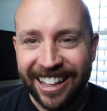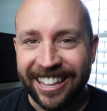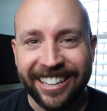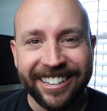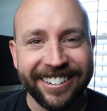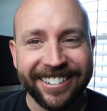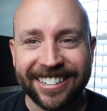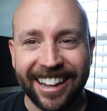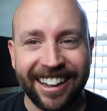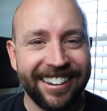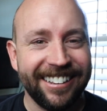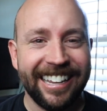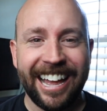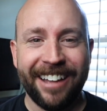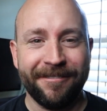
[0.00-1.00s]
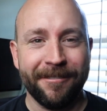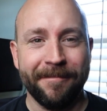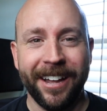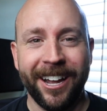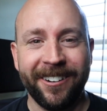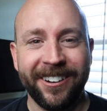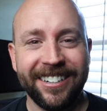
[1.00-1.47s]
You just gotta laugh
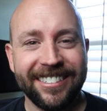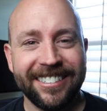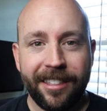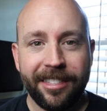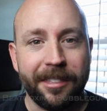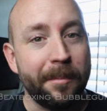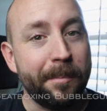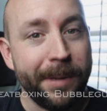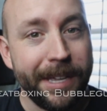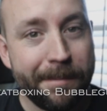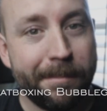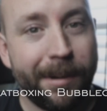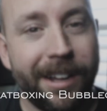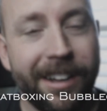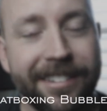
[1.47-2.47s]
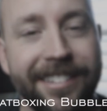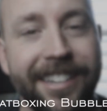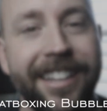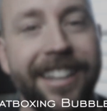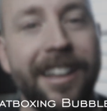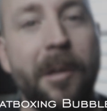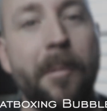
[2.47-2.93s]
about it. The
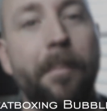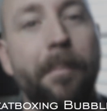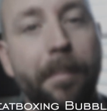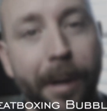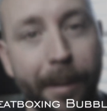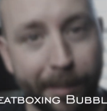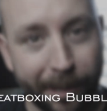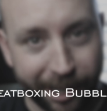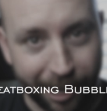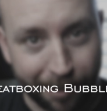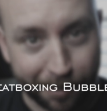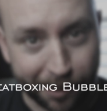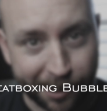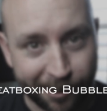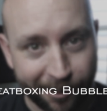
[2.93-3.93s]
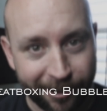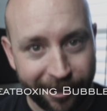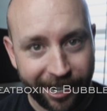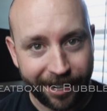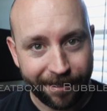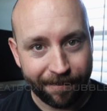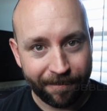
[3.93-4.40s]
beatboxing bubblegum
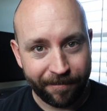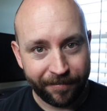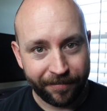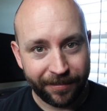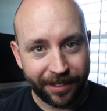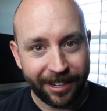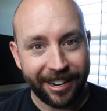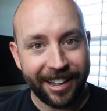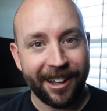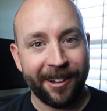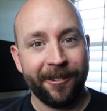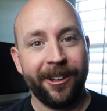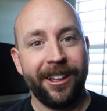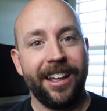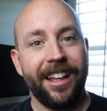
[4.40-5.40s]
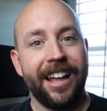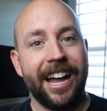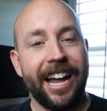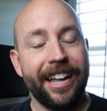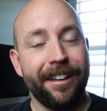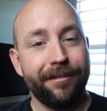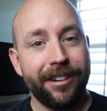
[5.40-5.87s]
story. Now,
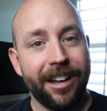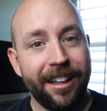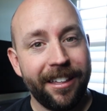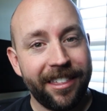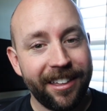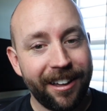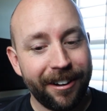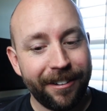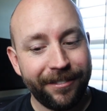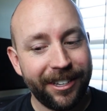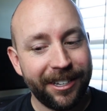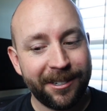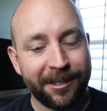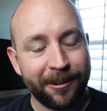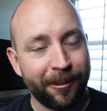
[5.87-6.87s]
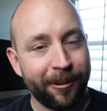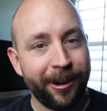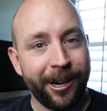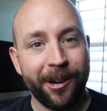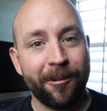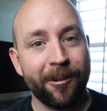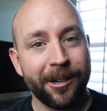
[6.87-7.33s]
I have not thought of this
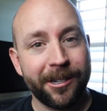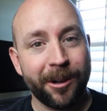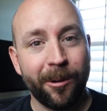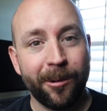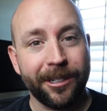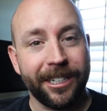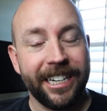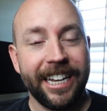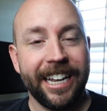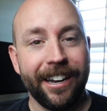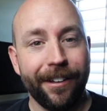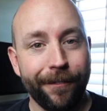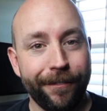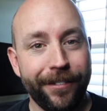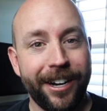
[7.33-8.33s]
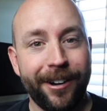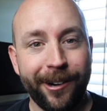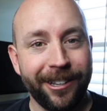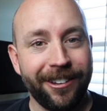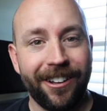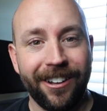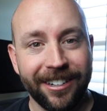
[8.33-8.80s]
story or told it in a very
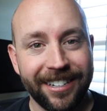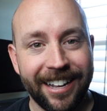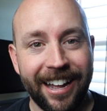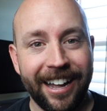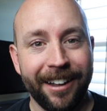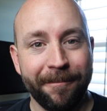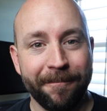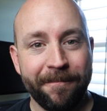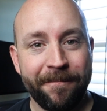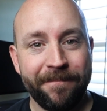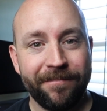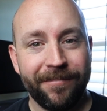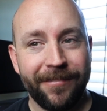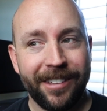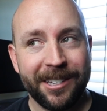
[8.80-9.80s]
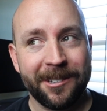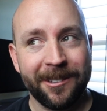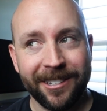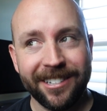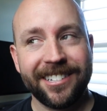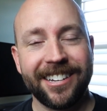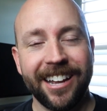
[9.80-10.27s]
long time. So
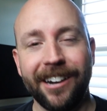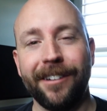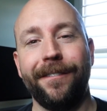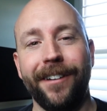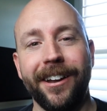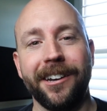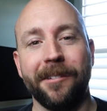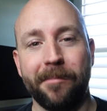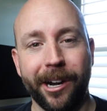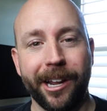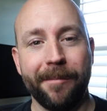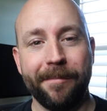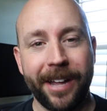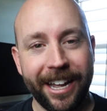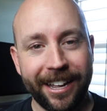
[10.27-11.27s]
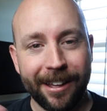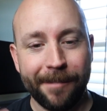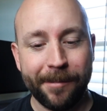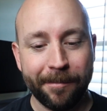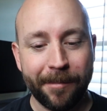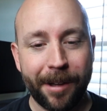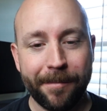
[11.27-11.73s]
this is kind of fun to bring it back
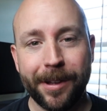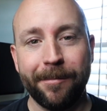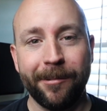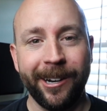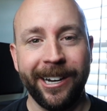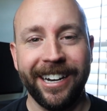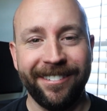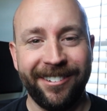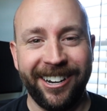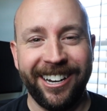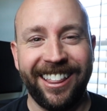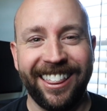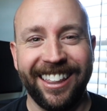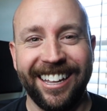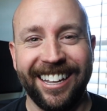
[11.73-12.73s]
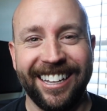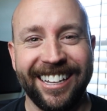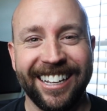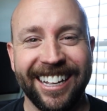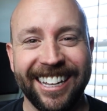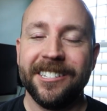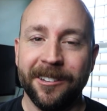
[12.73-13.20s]
up in my memory and everything.
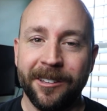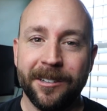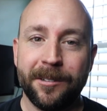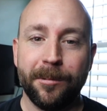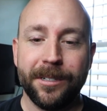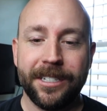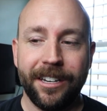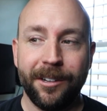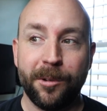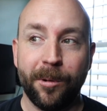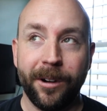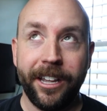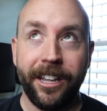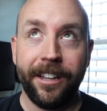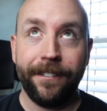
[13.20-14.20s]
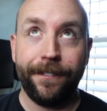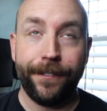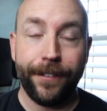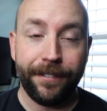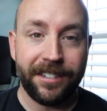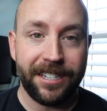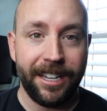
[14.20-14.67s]
So this was in
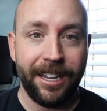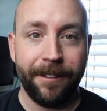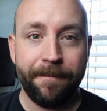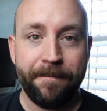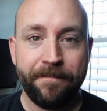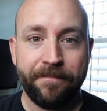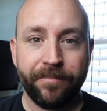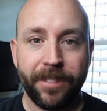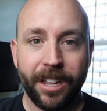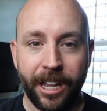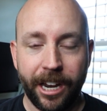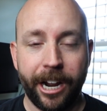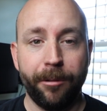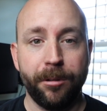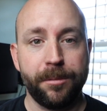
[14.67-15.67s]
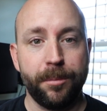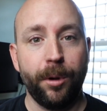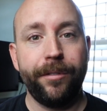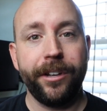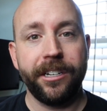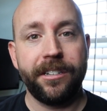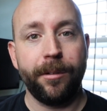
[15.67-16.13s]
2015, and I was
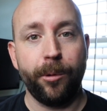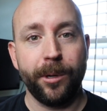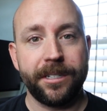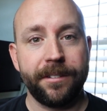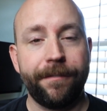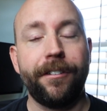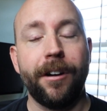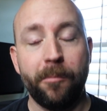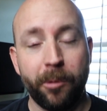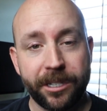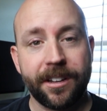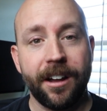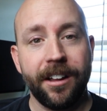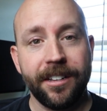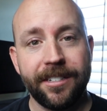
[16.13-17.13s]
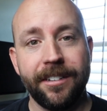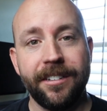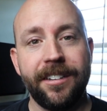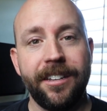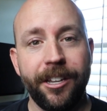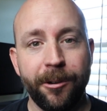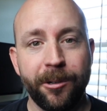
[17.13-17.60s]
moving from Wisconsin
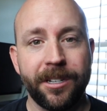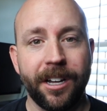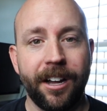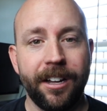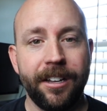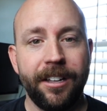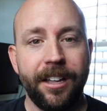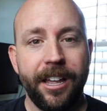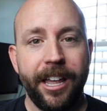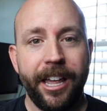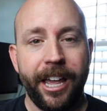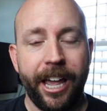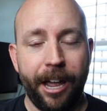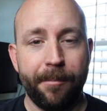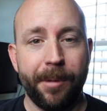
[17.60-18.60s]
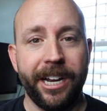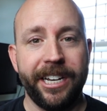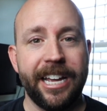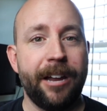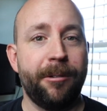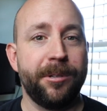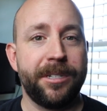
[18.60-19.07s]
to Utah, and my
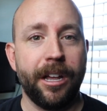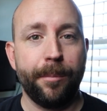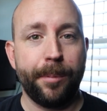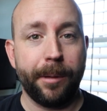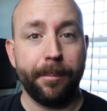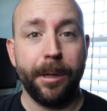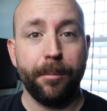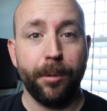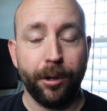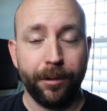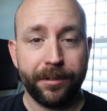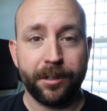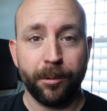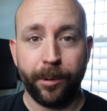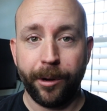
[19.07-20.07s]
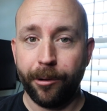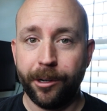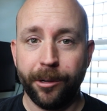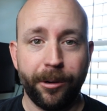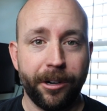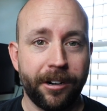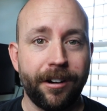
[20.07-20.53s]
dad was helping me move. So we were
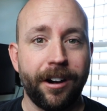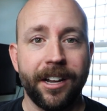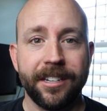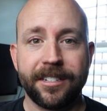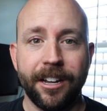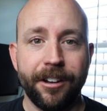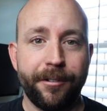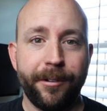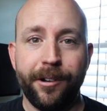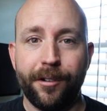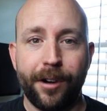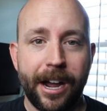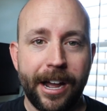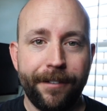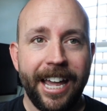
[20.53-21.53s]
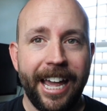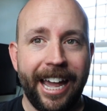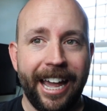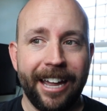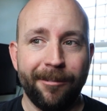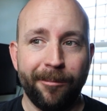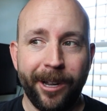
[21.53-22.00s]
doing a cross-country drive,
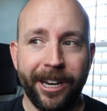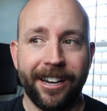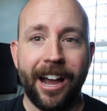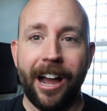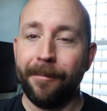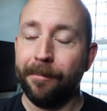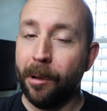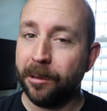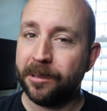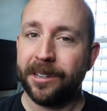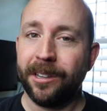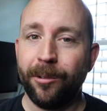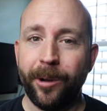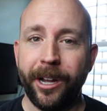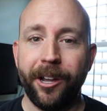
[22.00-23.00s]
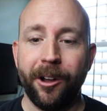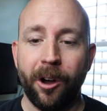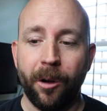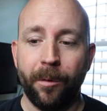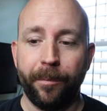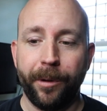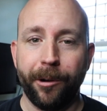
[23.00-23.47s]
and we had gotten most of the way
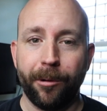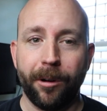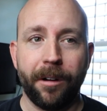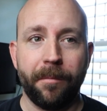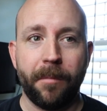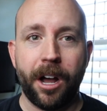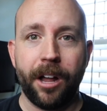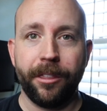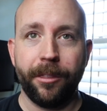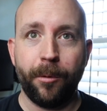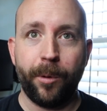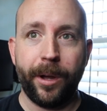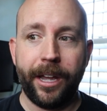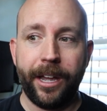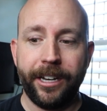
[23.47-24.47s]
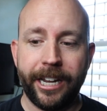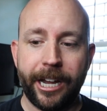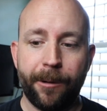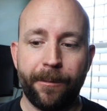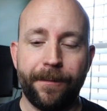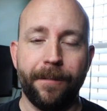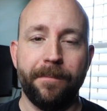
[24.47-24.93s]
home. We were on the way
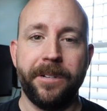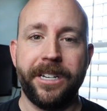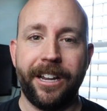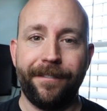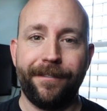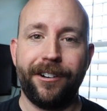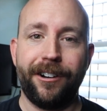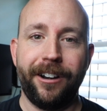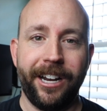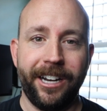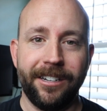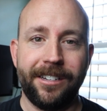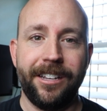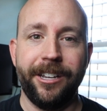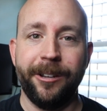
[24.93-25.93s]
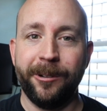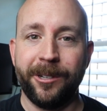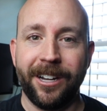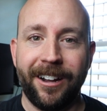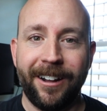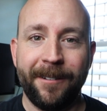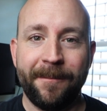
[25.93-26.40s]
down from Denver into
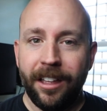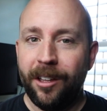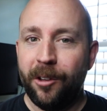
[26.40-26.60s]
Utah.